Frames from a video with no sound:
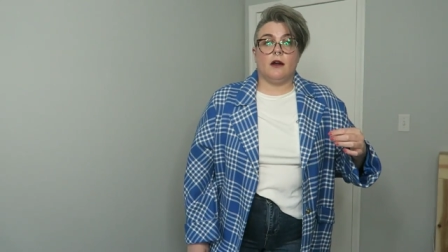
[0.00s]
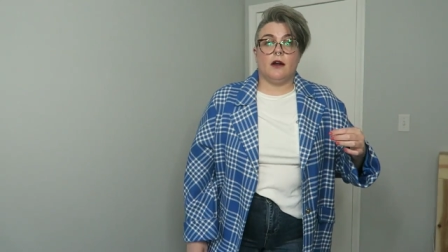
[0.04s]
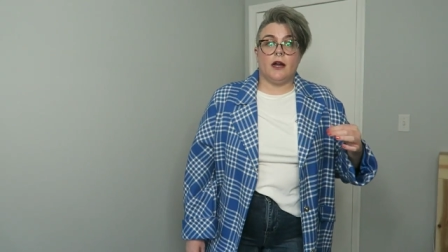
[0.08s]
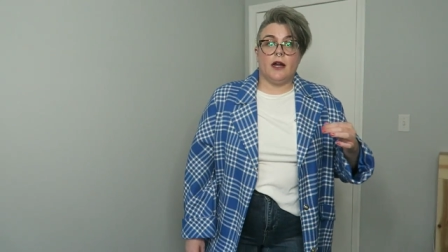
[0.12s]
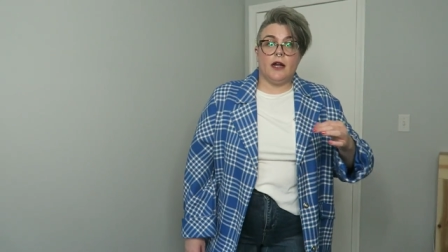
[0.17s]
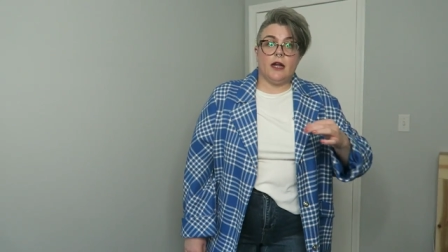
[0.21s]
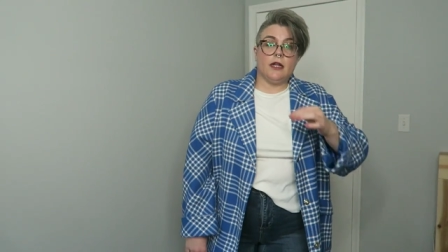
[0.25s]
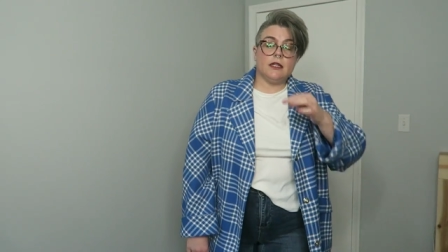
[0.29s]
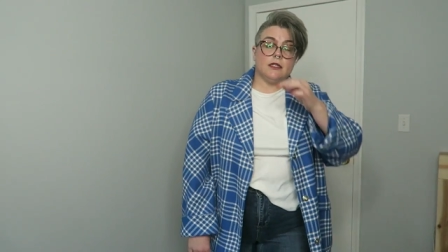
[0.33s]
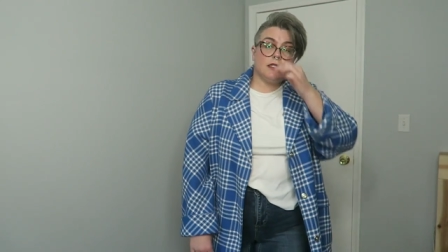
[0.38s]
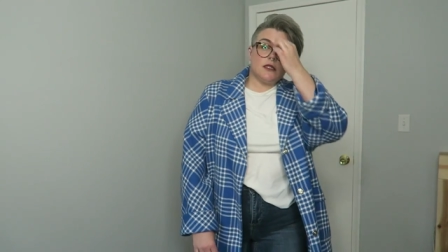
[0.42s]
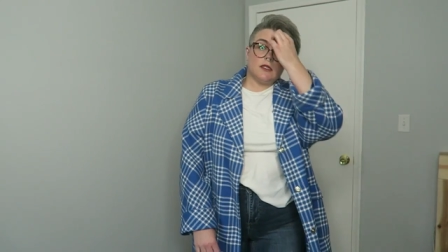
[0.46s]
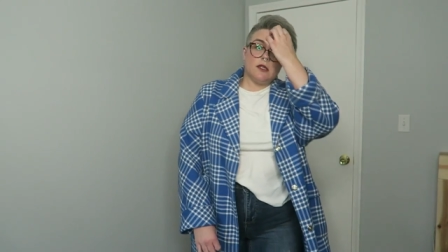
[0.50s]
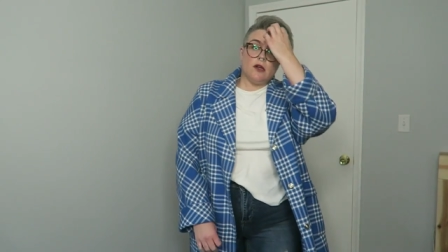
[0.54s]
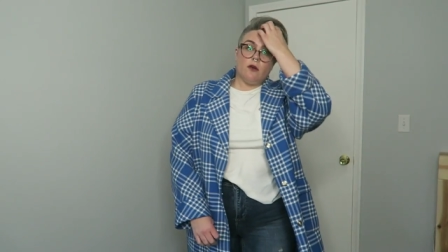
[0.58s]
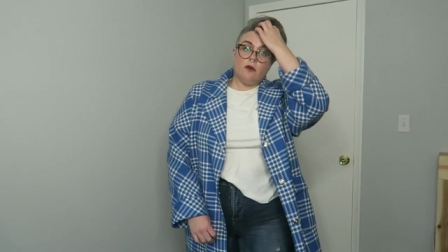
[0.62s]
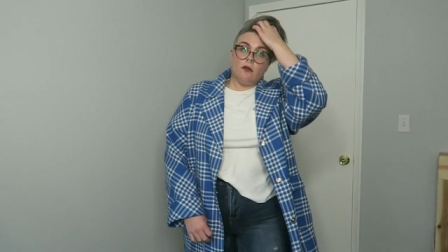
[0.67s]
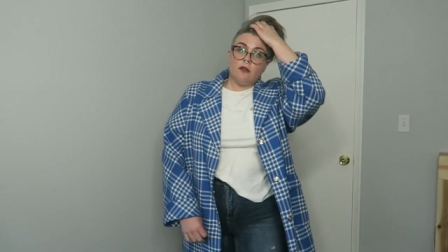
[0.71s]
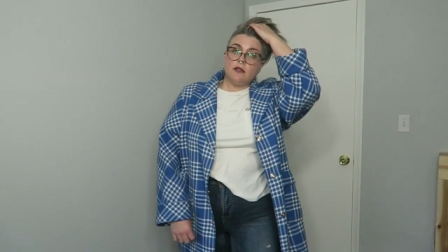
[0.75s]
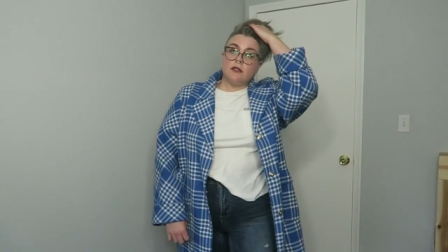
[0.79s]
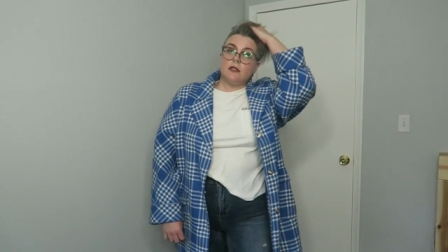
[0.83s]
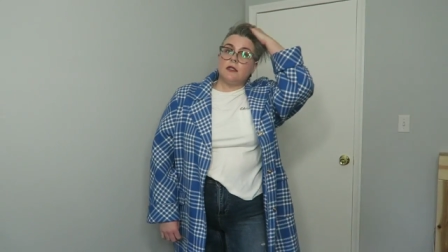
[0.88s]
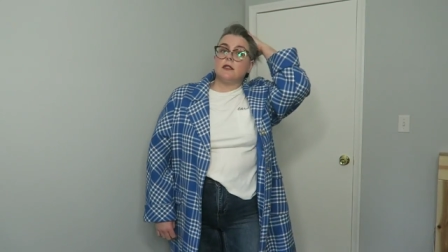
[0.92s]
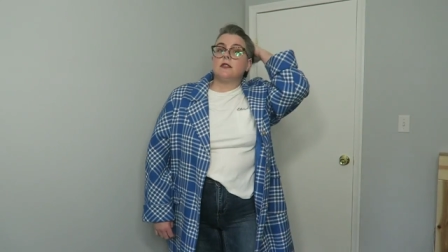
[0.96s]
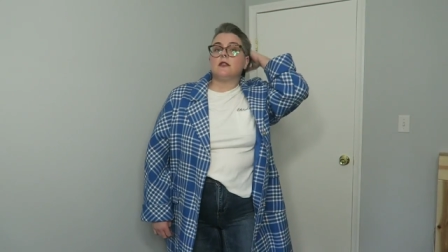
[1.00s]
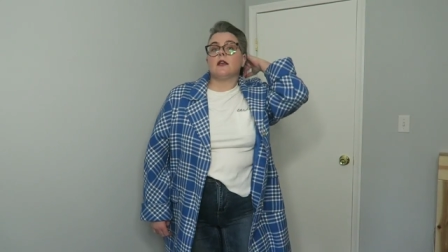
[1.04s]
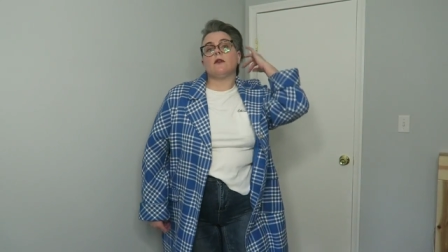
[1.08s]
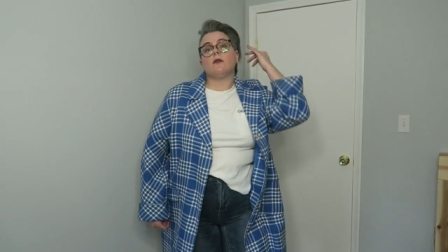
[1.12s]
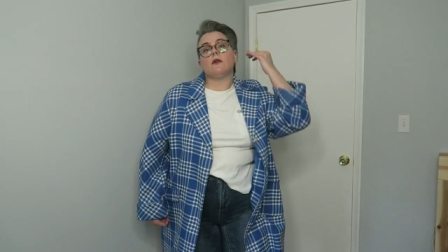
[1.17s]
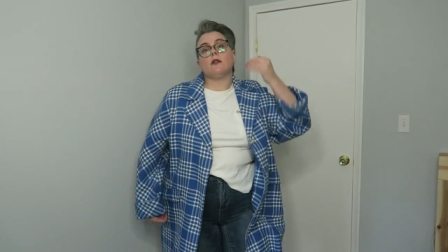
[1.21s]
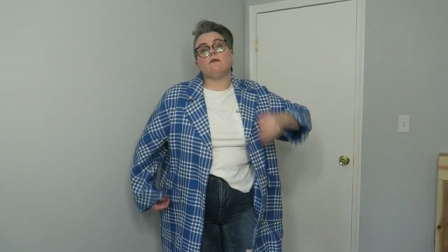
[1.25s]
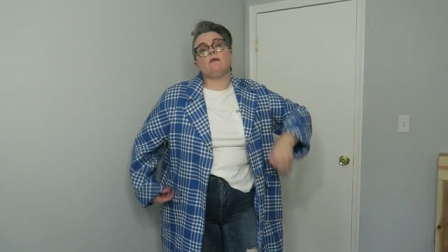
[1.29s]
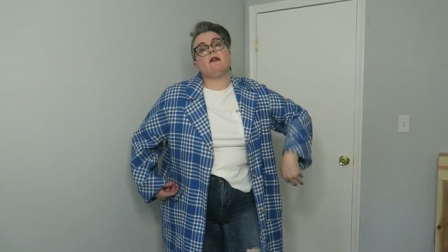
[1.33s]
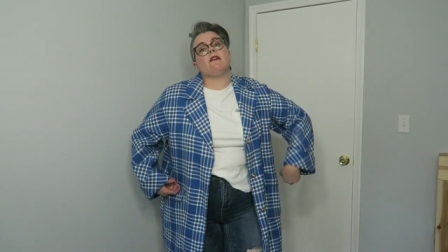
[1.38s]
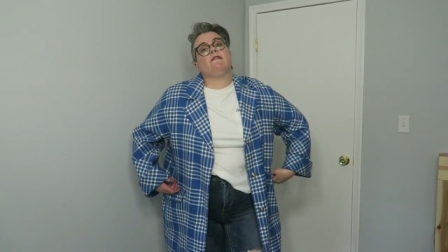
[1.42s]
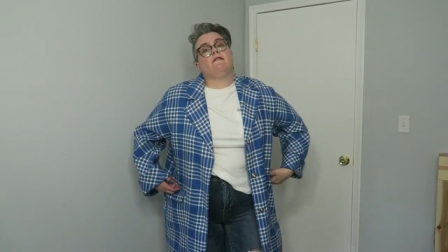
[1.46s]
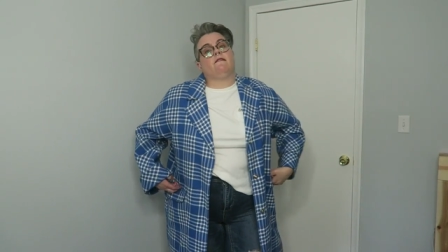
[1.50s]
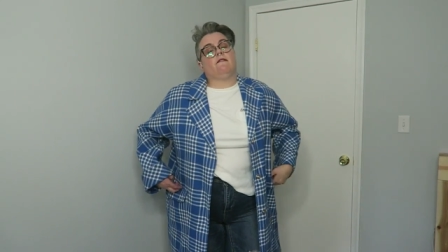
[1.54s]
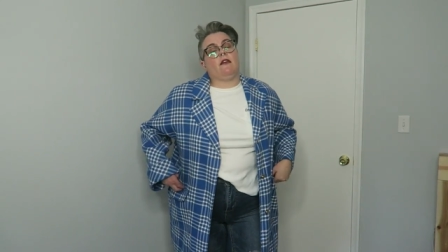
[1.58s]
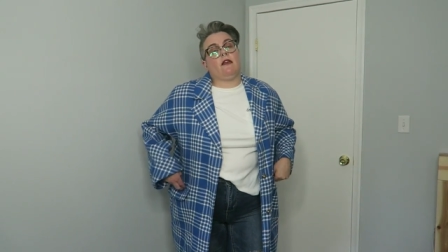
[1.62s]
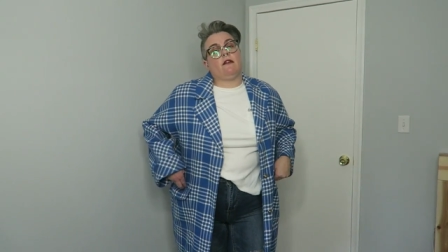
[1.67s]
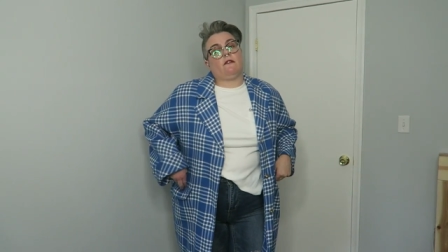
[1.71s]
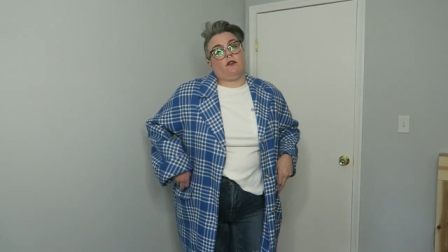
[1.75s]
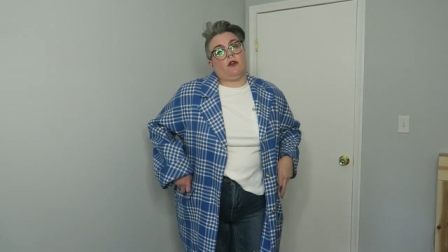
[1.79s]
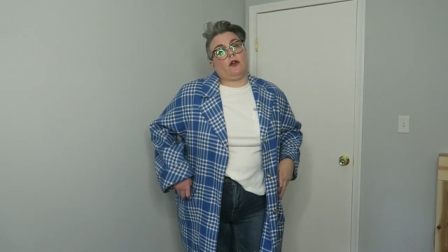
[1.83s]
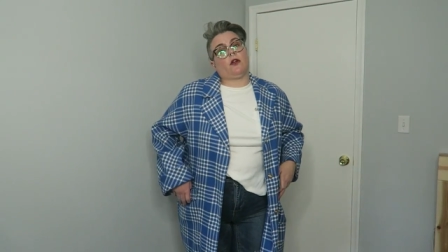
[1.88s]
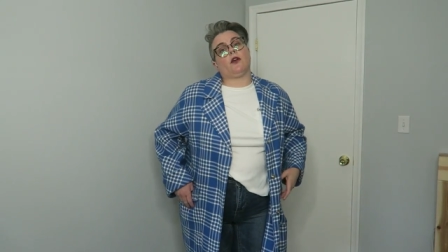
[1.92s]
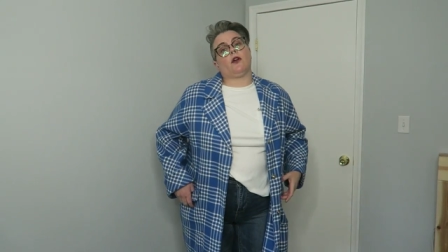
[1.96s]
All right, so this is like one of my
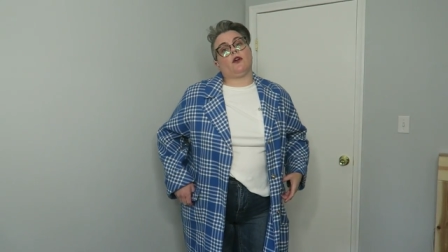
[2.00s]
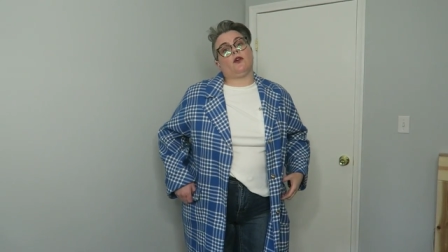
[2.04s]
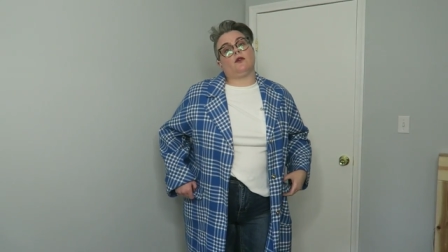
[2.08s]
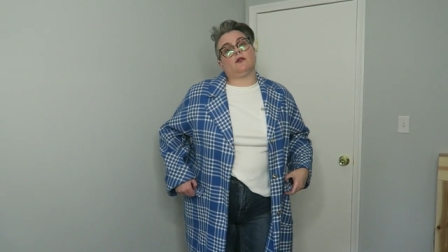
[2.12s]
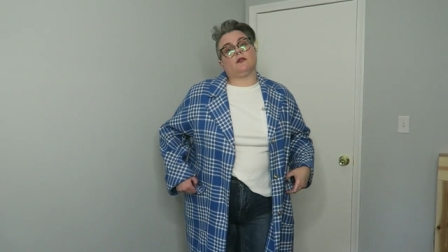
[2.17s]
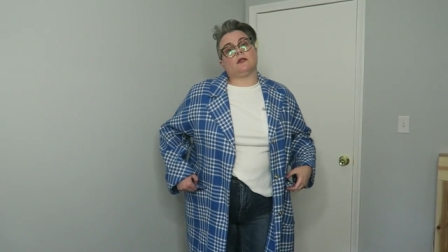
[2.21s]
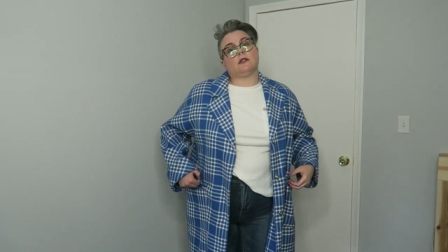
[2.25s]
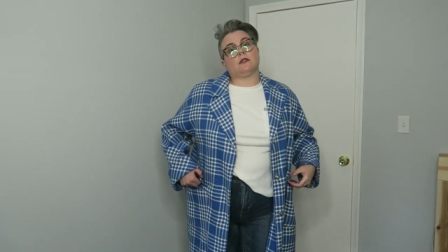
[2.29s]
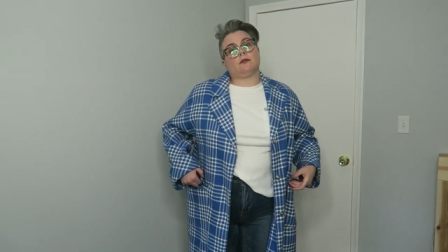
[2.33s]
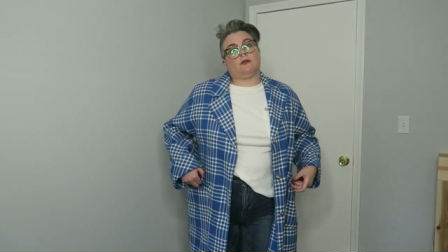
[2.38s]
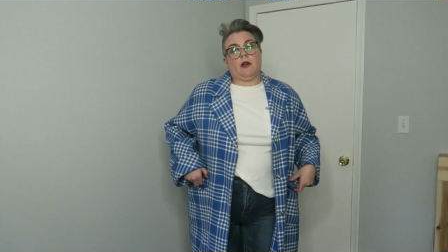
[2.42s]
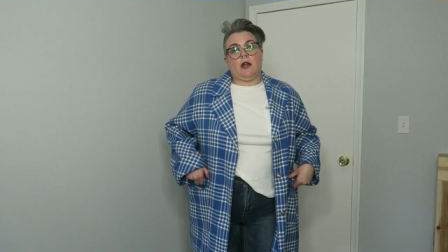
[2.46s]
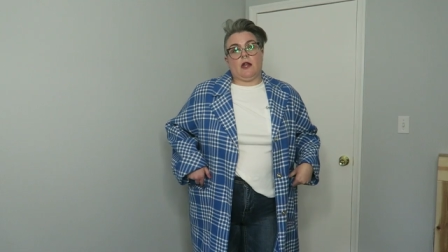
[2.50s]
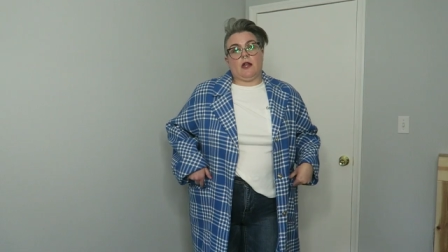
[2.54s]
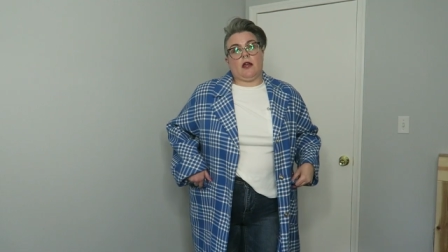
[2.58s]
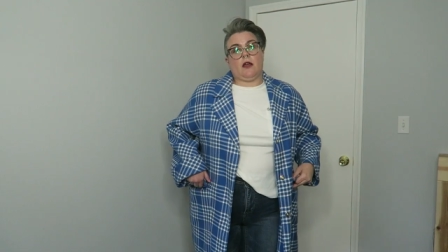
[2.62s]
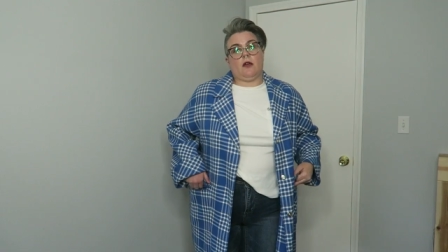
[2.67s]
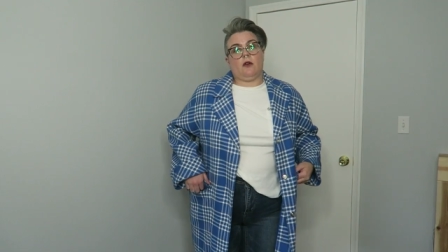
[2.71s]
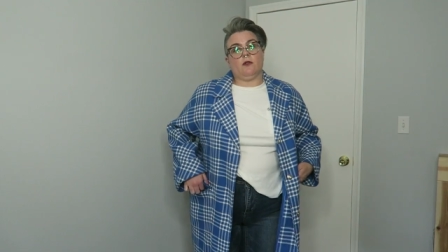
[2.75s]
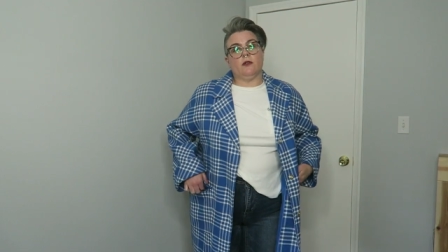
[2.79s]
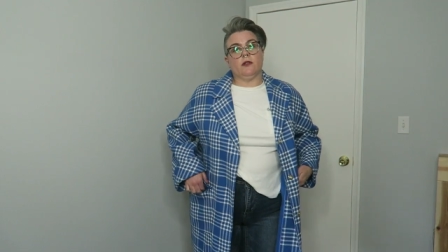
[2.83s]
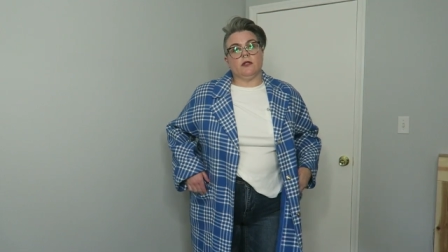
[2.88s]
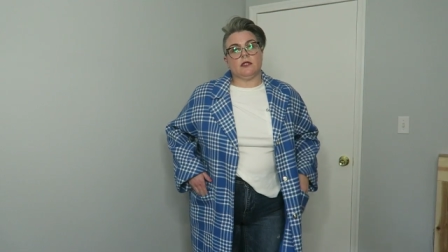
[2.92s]
favorite coats right now.